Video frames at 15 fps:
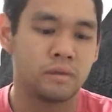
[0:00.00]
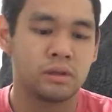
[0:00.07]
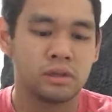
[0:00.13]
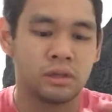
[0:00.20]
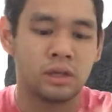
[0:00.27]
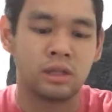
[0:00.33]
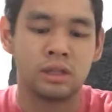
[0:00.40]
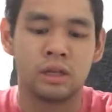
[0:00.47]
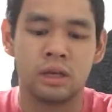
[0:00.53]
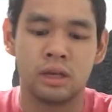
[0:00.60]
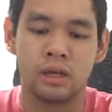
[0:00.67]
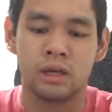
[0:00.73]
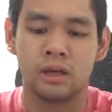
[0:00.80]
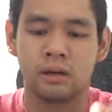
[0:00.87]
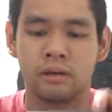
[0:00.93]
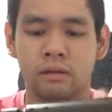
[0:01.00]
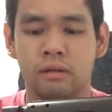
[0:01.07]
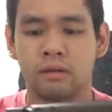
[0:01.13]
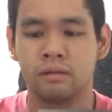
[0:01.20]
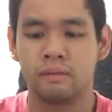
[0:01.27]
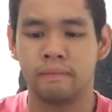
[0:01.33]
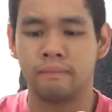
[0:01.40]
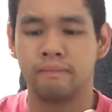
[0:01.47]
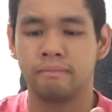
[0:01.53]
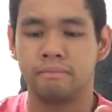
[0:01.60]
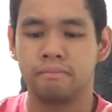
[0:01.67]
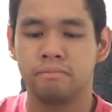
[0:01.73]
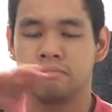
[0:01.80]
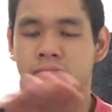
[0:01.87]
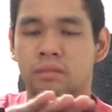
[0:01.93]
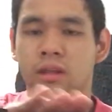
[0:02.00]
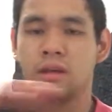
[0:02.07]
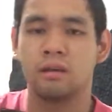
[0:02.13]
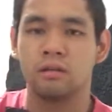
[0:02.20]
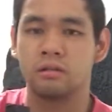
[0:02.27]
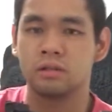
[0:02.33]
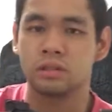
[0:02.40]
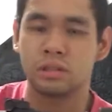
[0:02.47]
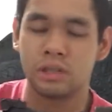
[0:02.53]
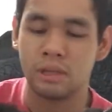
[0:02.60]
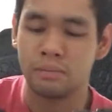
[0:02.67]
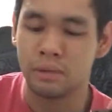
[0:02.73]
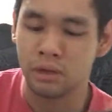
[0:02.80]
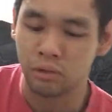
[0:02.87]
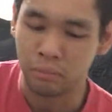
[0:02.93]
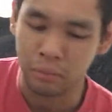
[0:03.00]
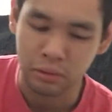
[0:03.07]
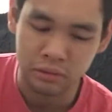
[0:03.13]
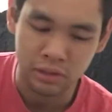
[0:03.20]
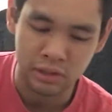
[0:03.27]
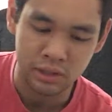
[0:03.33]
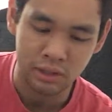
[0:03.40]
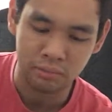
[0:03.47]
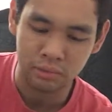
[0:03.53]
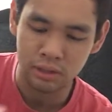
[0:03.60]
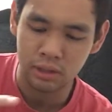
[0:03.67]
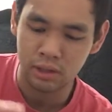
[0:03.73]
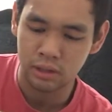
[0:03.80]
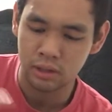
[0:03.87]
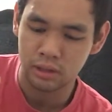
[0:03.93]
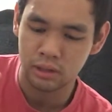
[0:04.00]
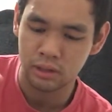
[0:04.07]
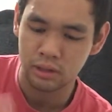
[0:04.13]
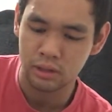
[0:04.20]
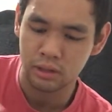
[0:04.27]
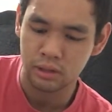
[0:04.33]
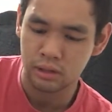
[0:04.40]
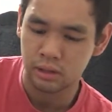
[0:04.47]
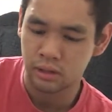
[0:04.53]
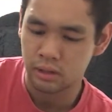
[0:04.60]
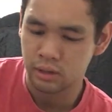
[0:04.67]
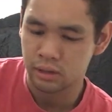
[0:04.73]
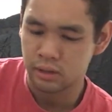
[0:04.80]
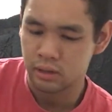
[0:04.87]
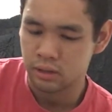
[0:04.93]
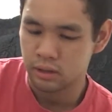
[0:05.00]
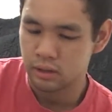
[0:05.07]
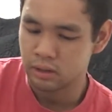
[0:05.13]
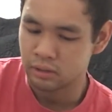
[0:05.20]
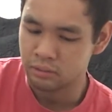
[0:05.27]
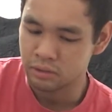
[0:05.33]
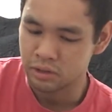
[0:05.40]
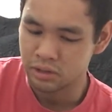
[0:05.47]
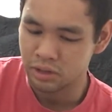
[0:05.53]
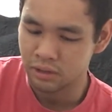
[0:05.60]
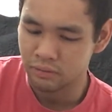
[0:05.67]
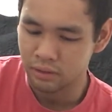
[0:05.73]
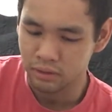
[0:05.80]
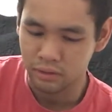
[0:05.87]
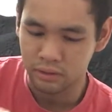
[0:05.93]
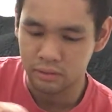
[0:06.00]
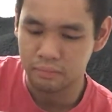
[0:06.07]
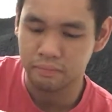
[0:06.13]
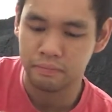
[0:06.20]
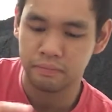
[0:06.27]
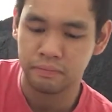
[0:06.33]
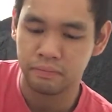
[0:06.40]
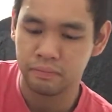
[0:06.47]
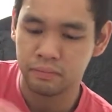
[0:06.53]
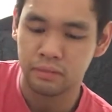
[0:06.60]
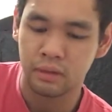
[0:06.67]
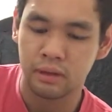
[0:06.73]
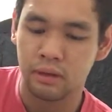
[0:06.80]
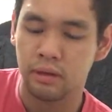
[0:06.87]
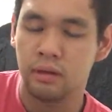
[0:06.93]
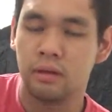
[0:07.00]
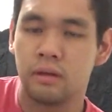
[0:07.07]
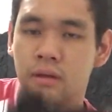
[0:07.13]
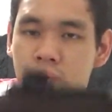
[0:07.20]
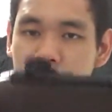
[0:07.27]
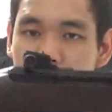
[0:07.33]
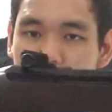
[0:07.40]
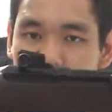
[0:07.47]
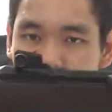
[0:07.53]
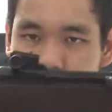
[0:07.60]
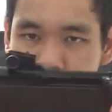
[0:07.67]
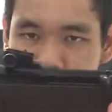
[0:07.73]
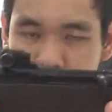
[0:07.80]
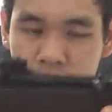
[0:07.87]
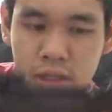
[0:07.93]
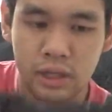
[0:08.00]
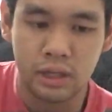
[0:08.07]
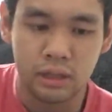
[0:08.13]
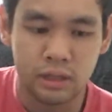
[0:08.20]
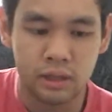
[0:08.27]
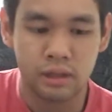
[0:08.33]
It's got the of course the metal bolt assembly and receiver, metal rear sight,